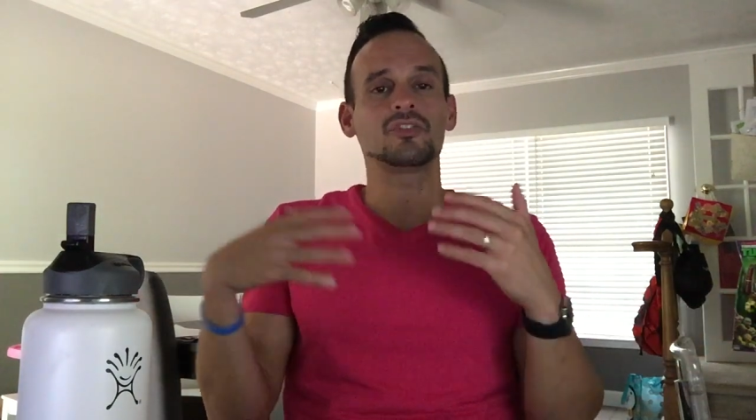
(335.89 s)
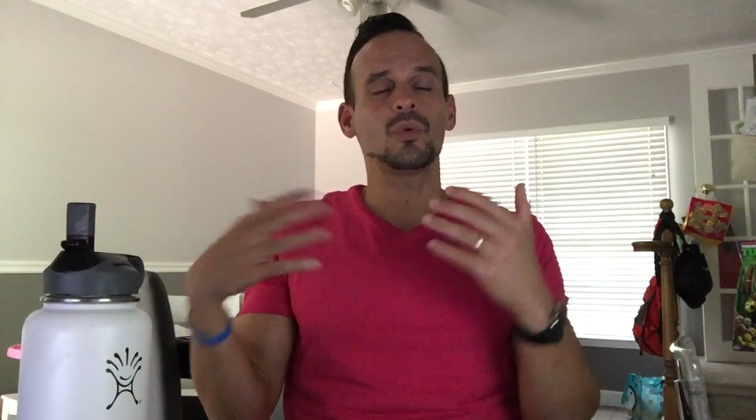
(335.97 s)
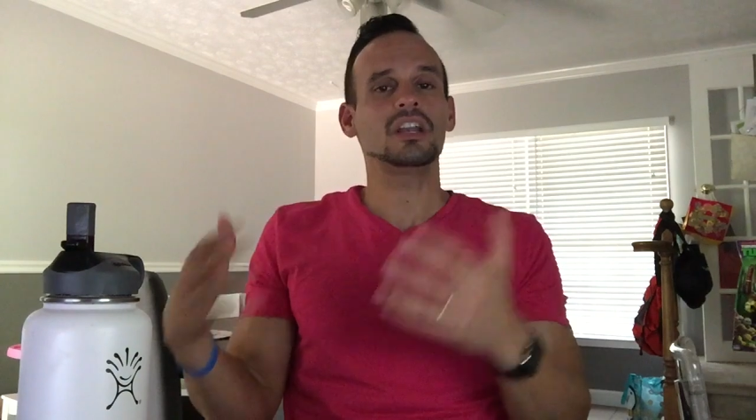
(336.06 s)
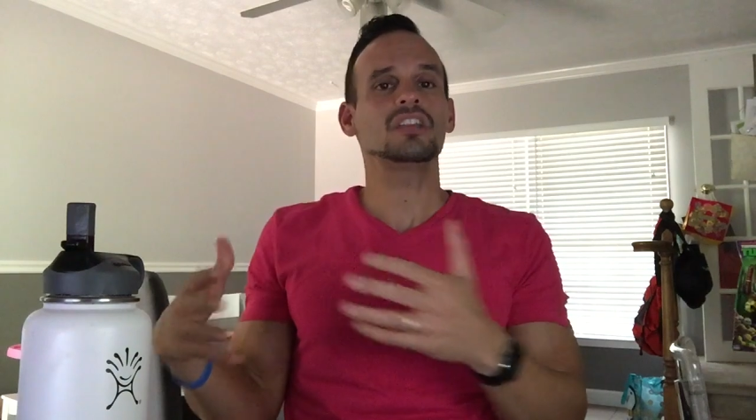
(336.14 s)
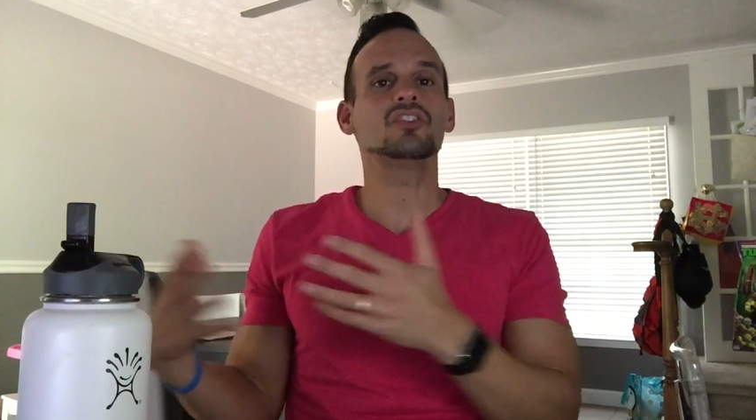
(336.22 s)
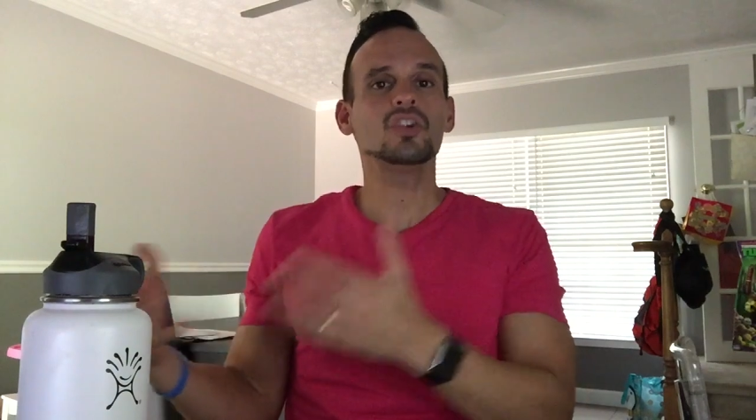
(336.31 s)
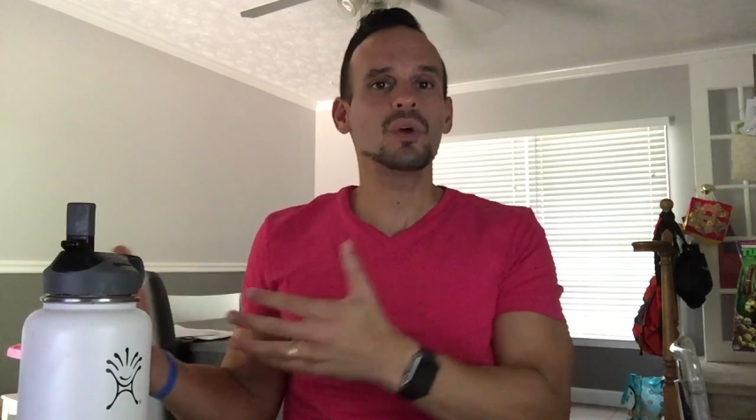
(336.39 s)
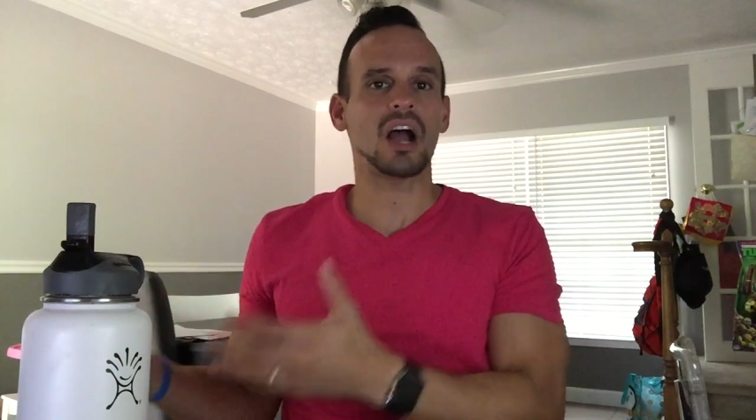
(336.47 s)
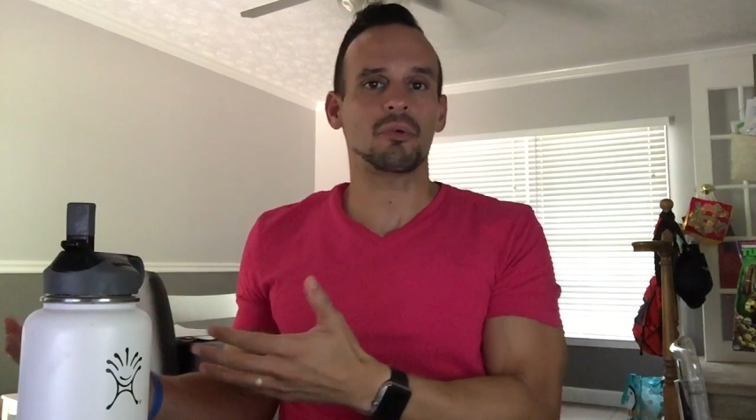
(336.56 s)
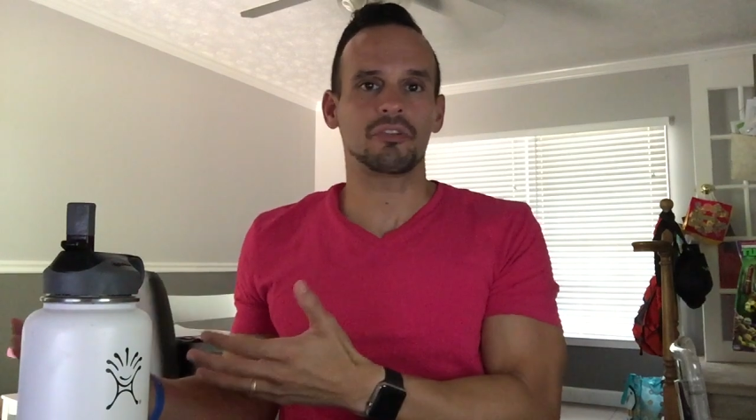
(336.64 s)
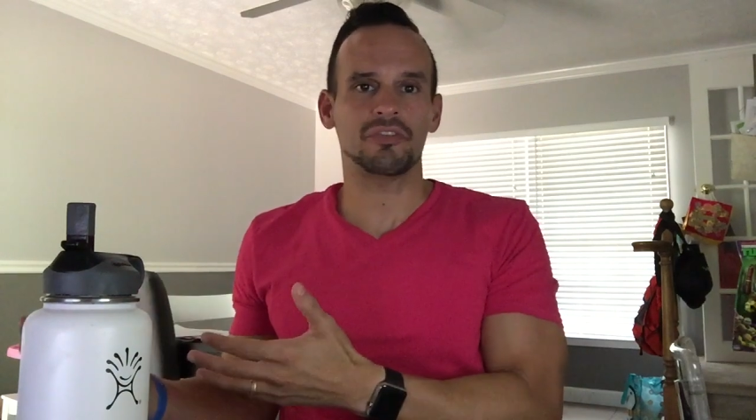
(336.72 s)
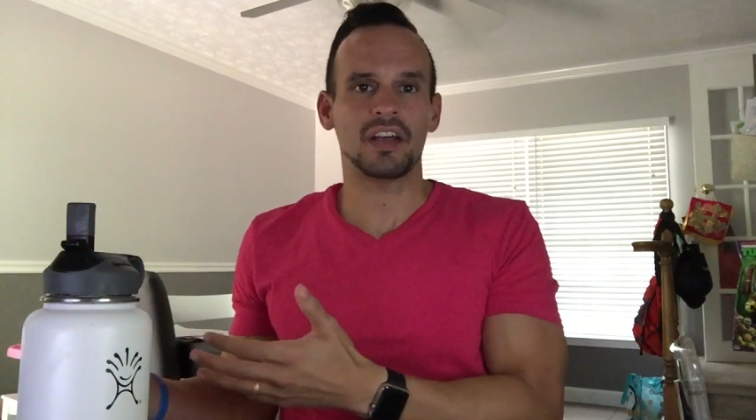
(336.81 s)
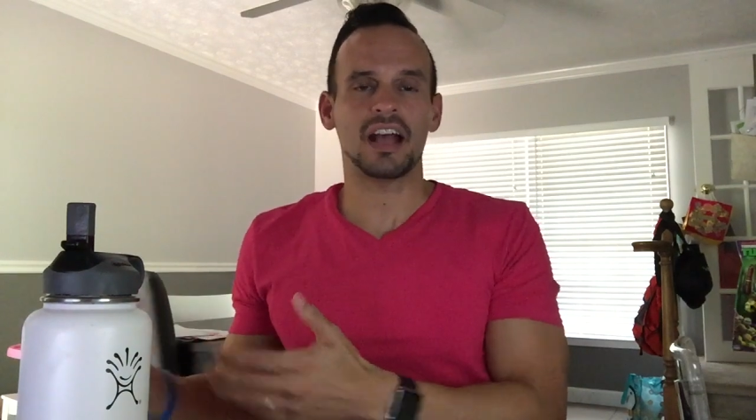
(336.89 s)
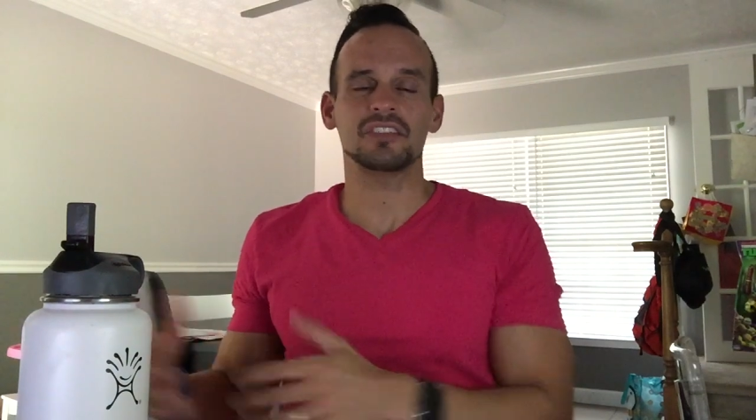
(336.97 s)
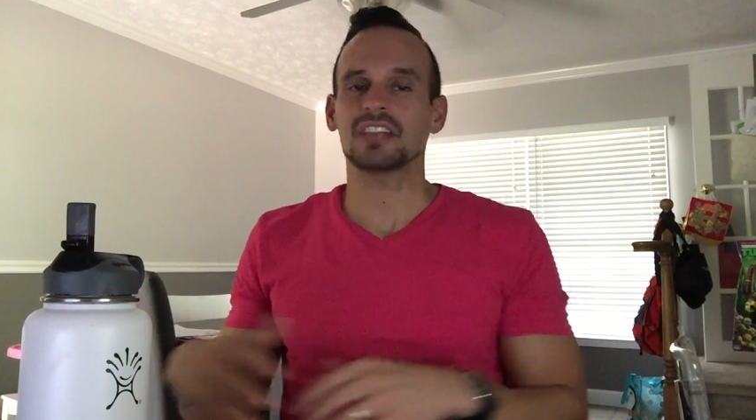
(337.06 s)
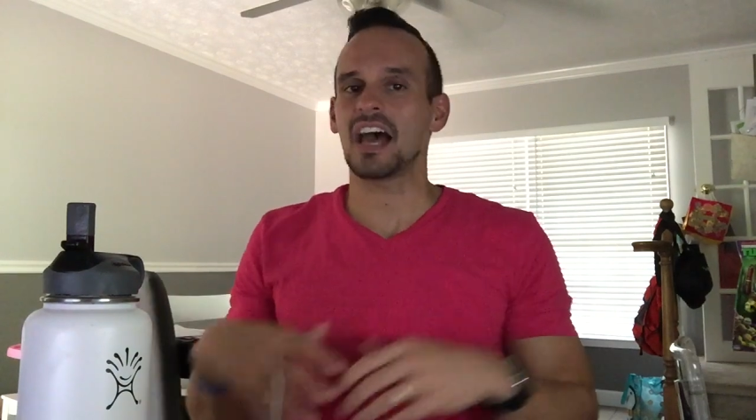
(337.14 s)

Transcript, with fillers: a 22 hour fast.